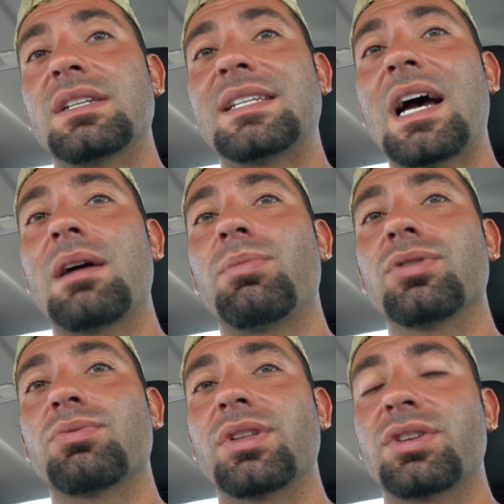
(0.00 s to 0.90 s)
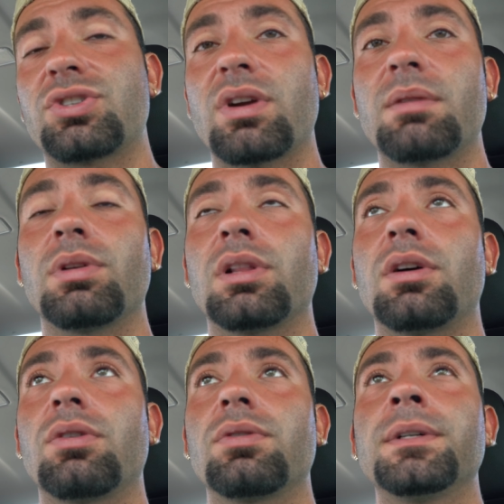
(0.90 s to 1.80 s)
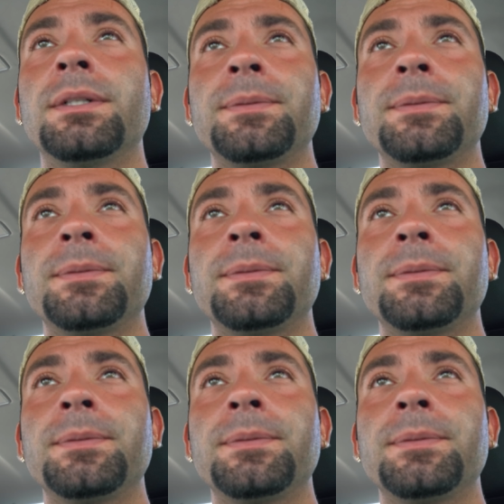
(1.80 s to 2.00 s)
dabbled with Trenbolone.